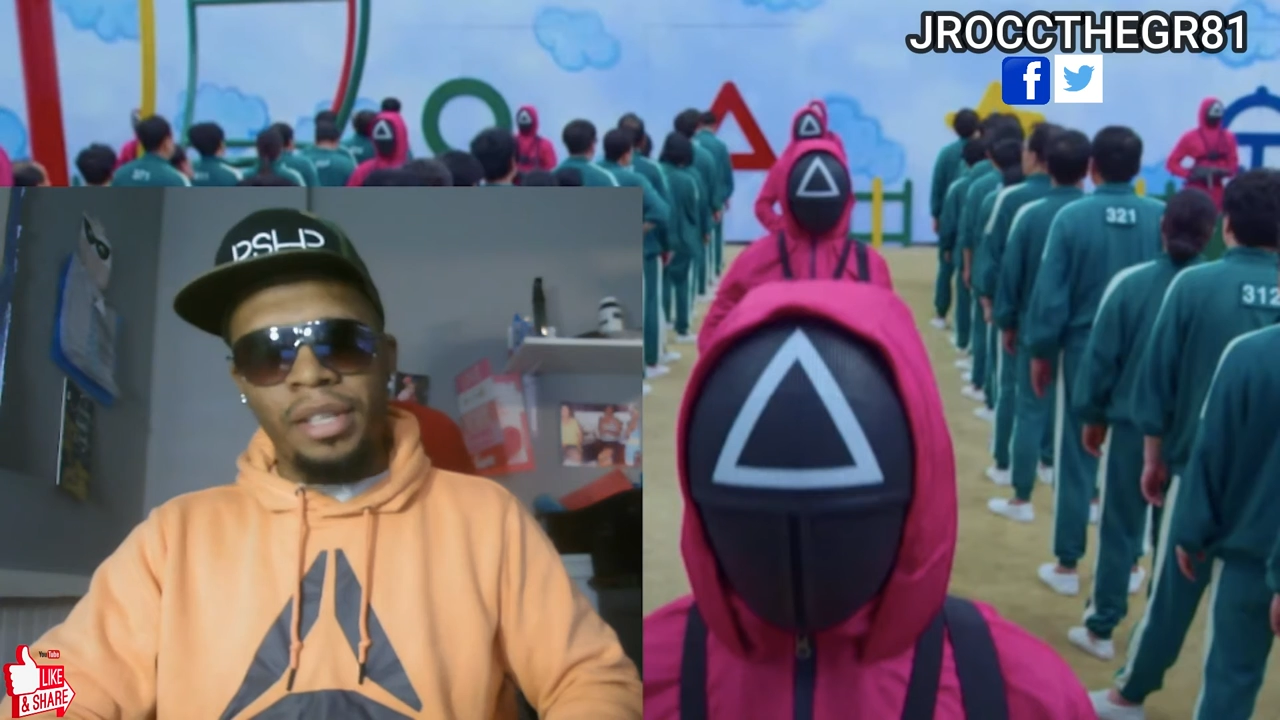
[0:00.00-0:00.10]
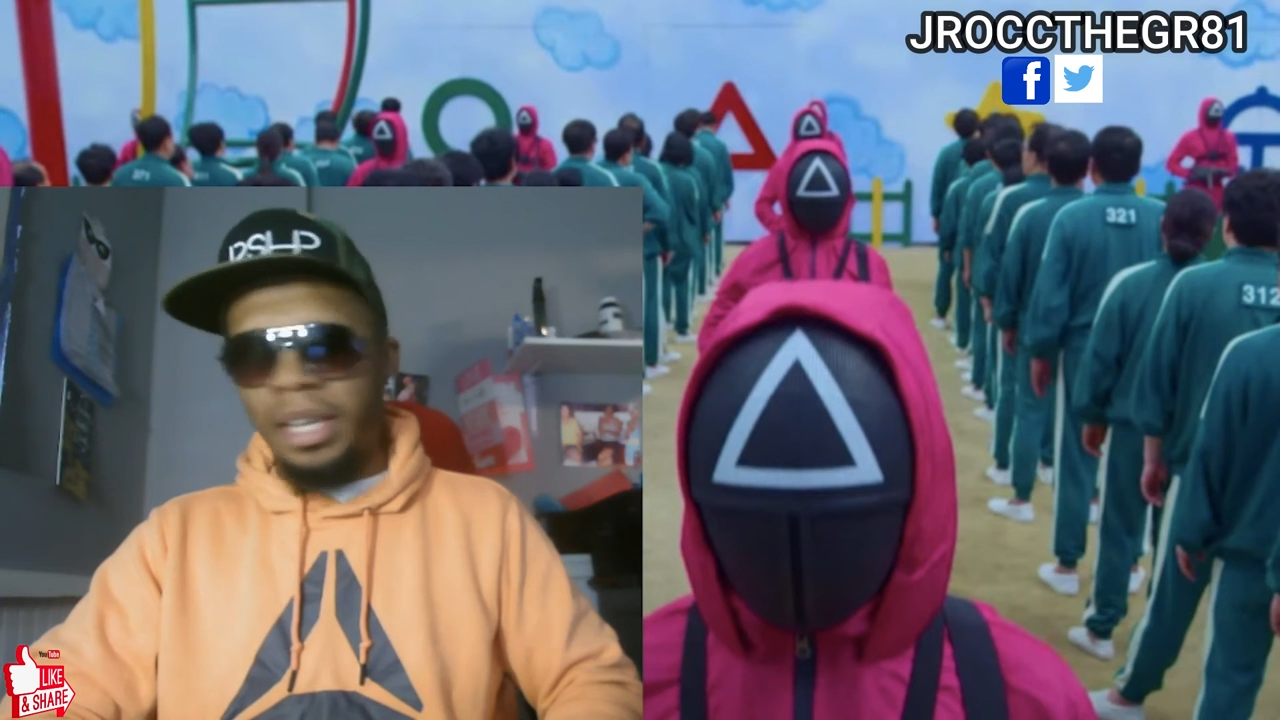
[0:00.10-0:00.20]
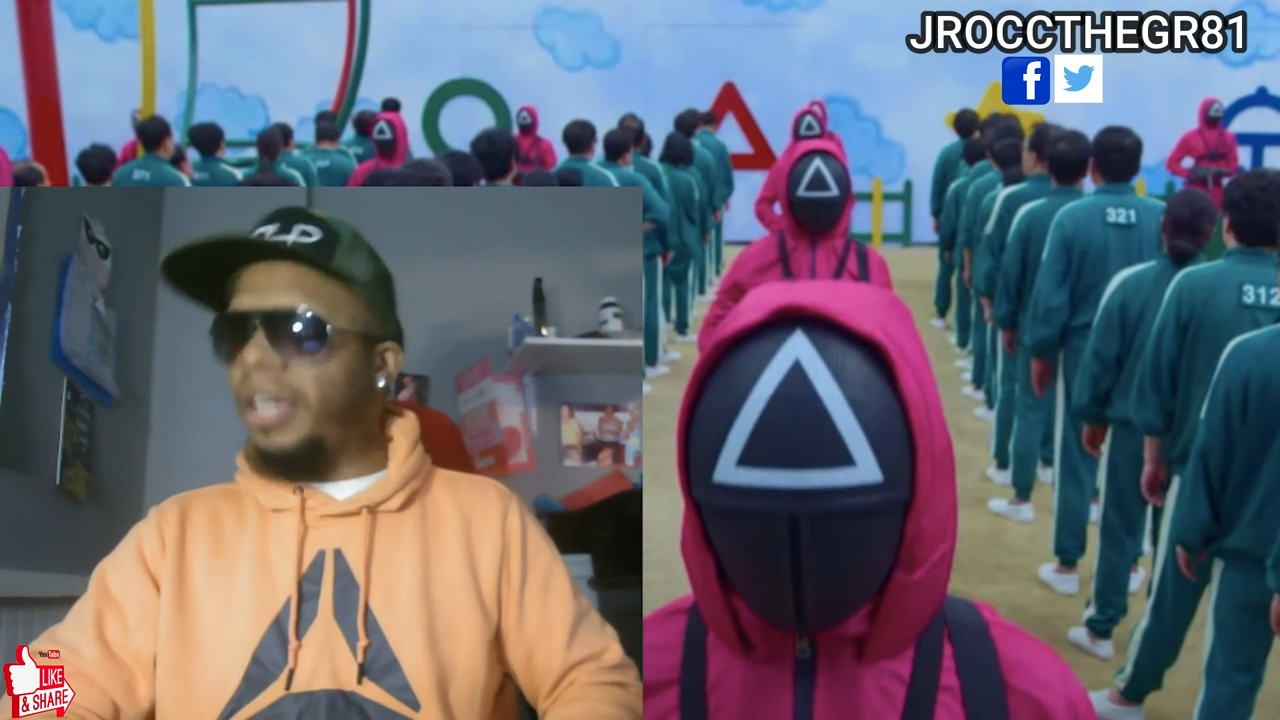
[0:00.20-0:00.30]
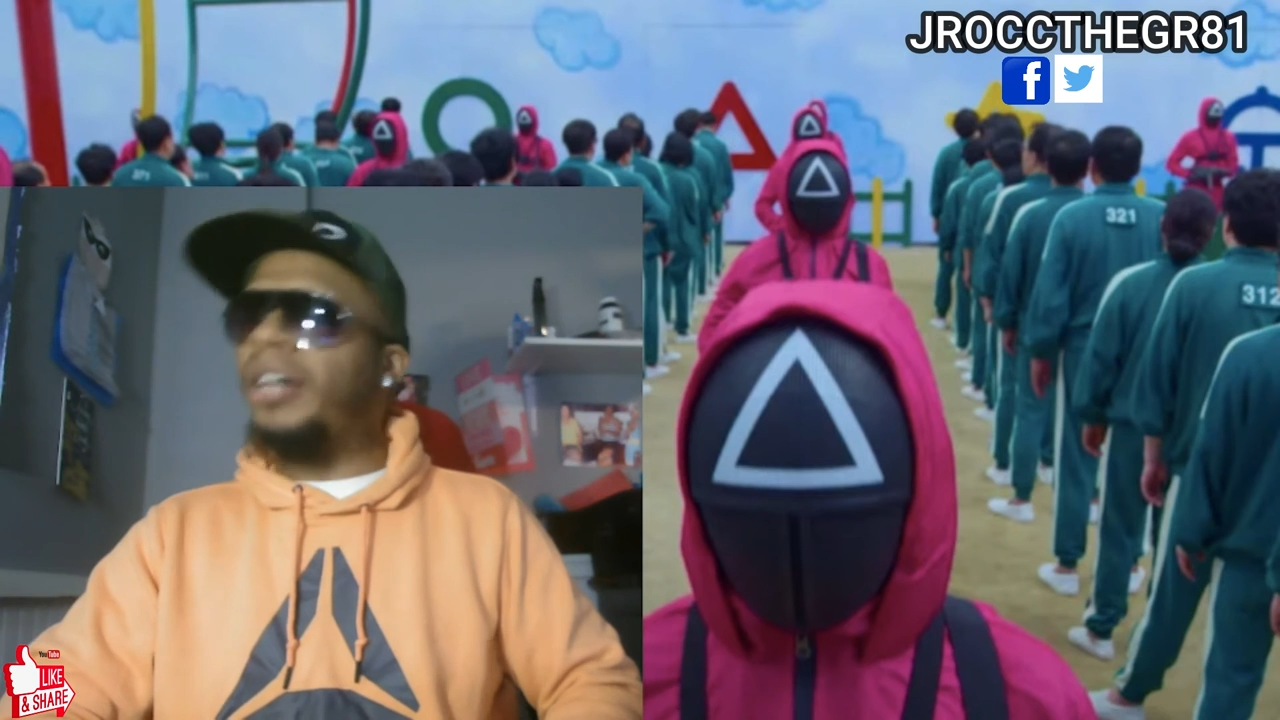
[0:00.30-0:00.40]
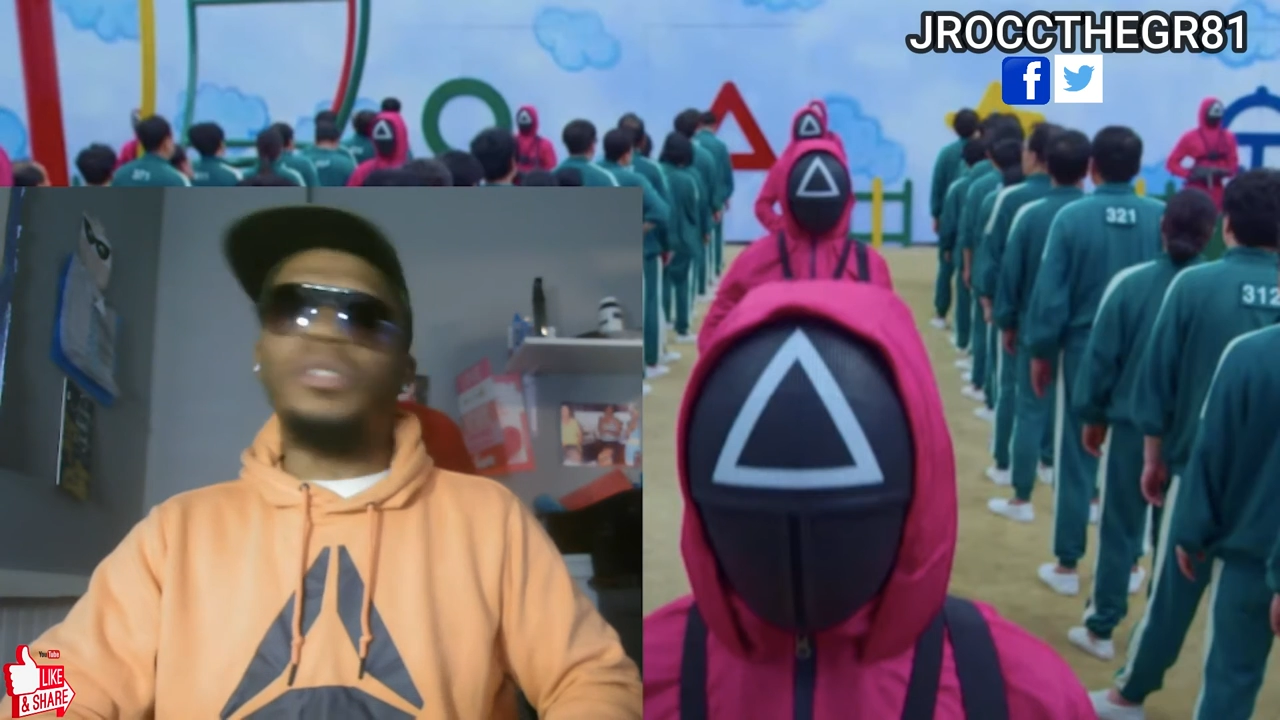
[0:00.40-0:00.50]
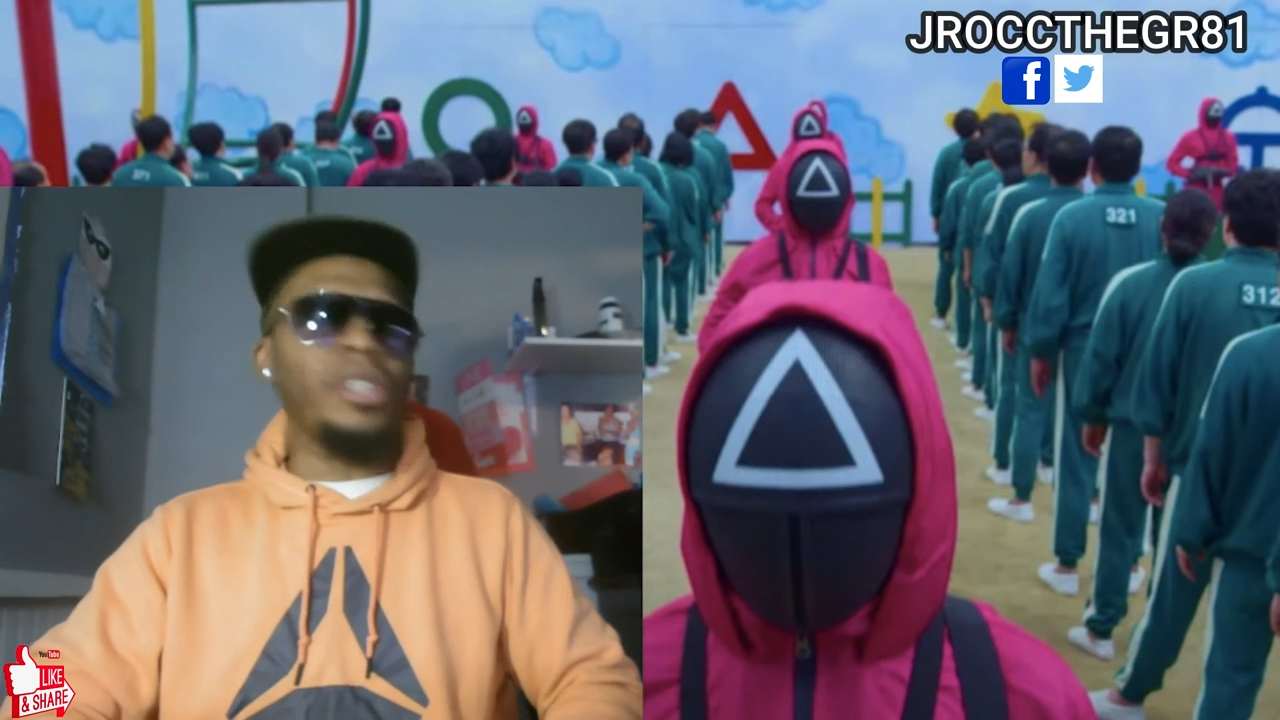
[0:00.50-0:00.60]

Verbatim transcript: hell